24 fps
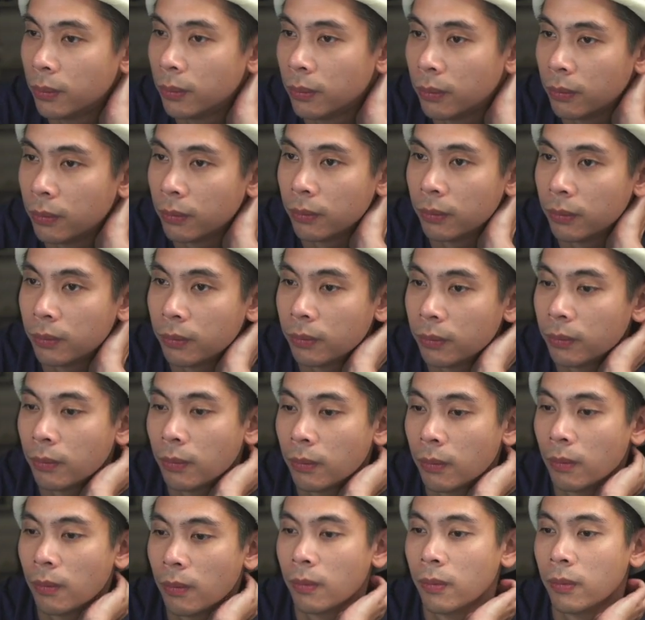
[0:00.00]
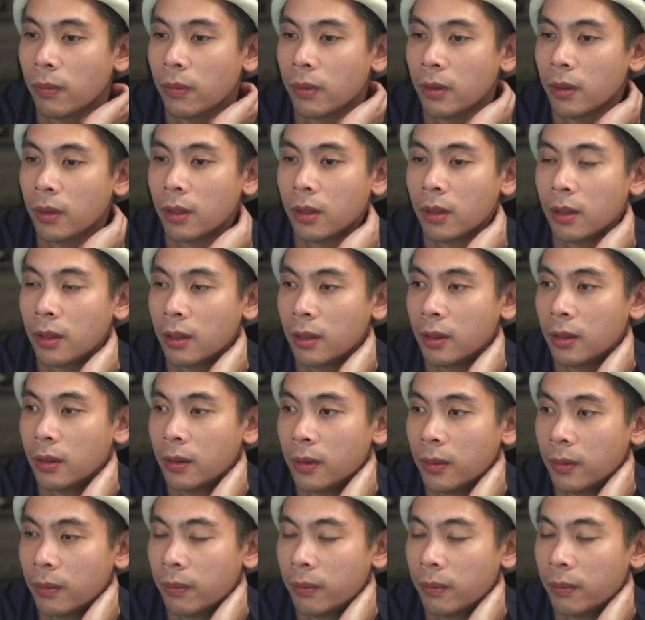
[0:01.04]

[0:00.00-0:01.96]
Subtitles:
(silence)